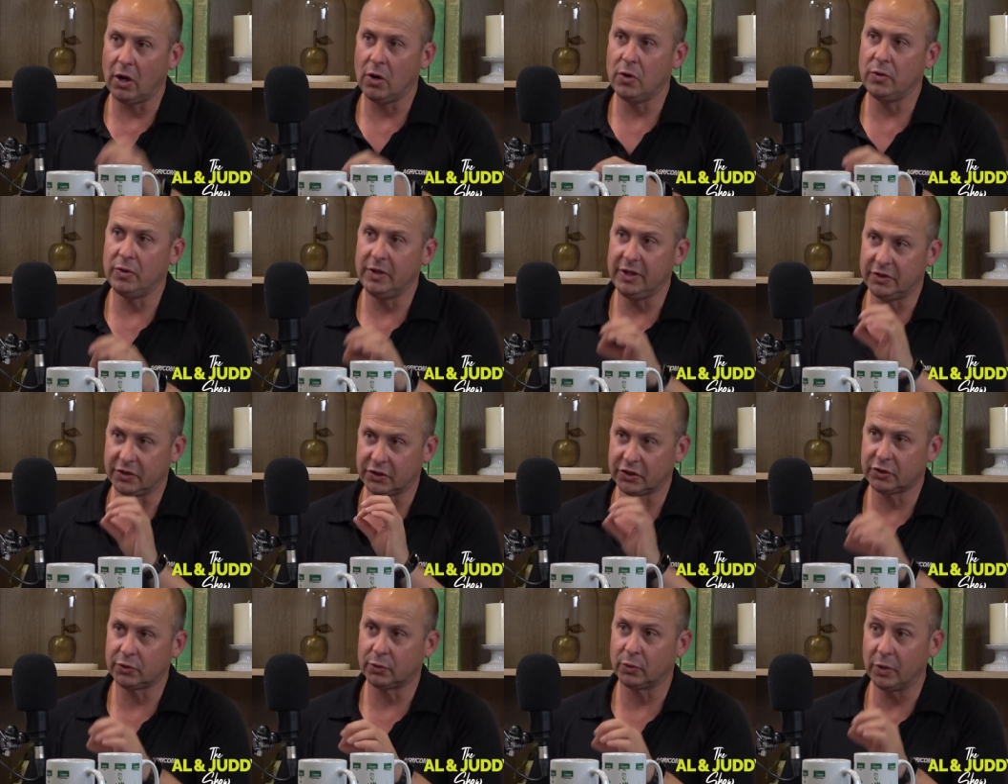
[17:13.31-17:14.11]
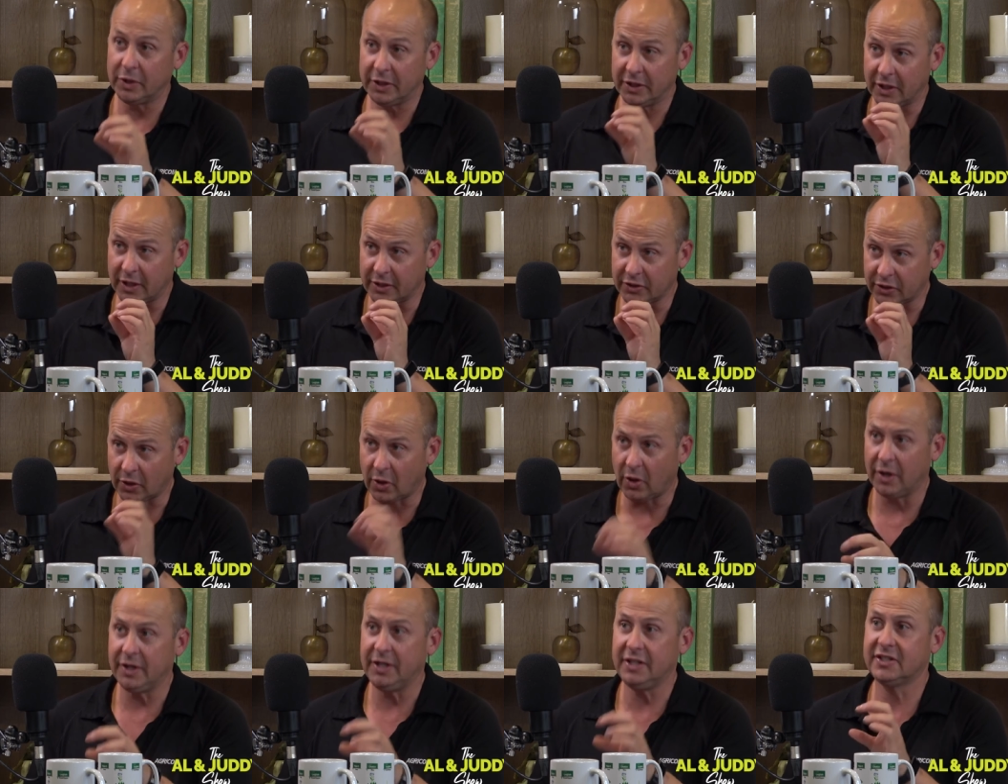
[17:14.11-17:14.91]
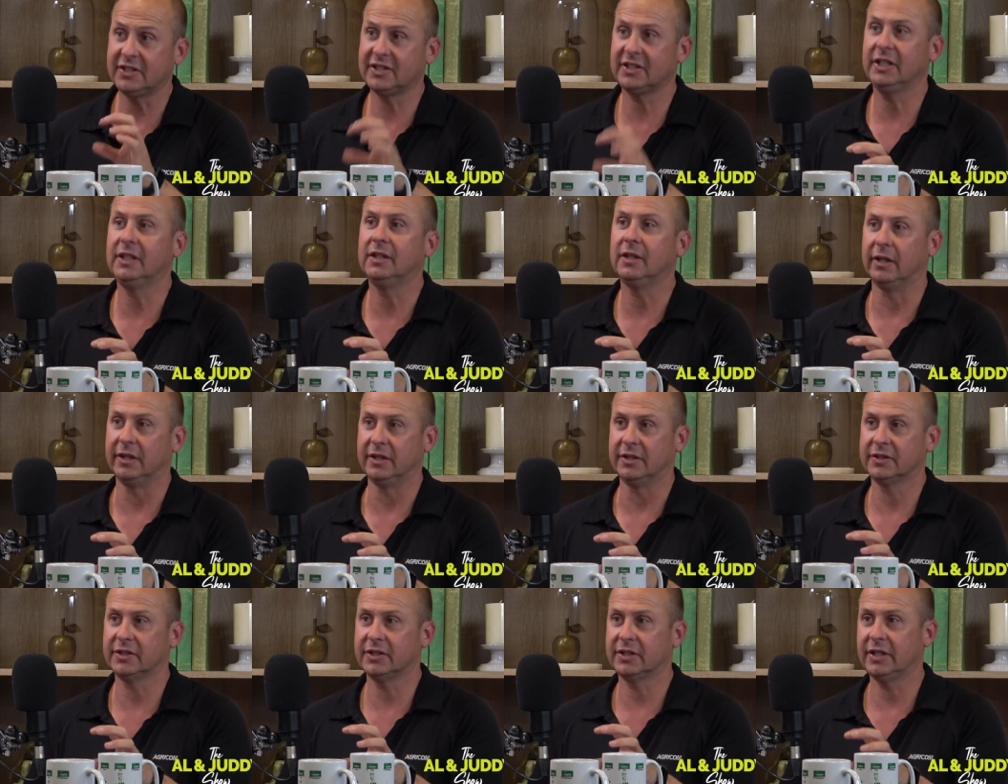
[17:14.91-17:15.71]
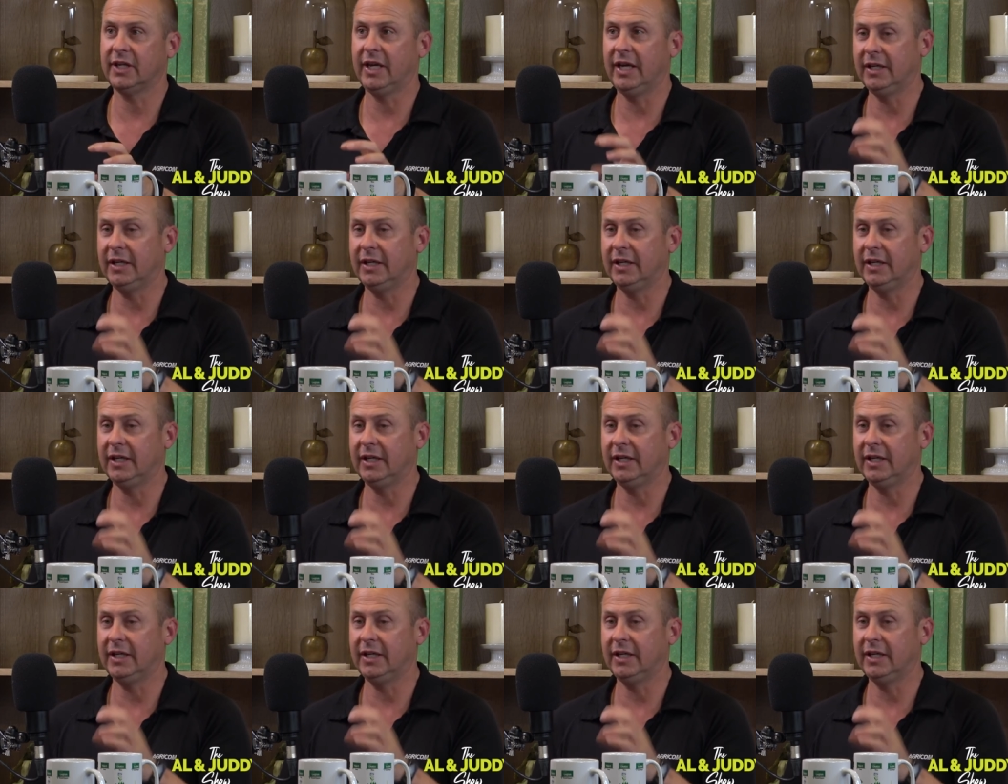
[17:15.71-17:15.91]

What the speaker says: only destroy tiny seedlings,